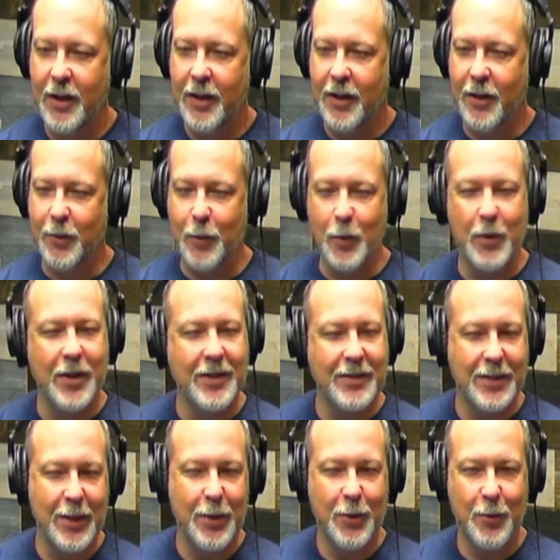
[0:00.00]
because we want to
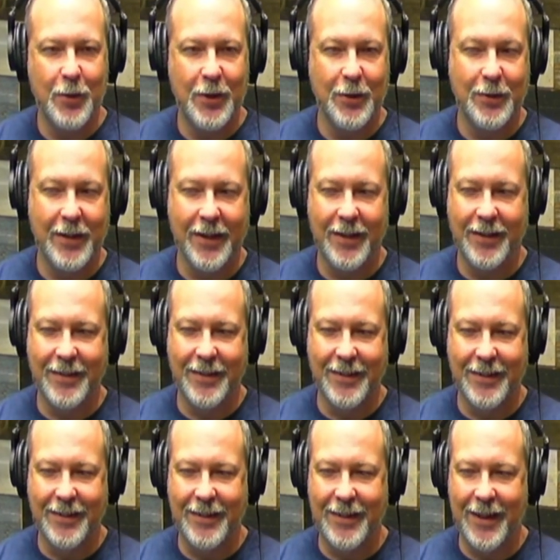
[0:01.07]
see you when you tell us this
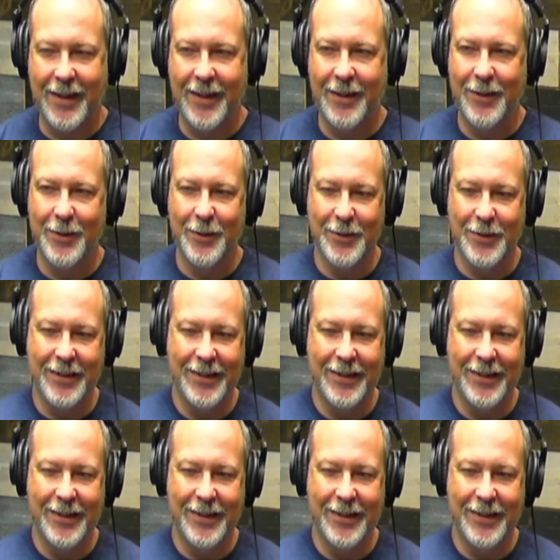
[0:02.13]
exciting news.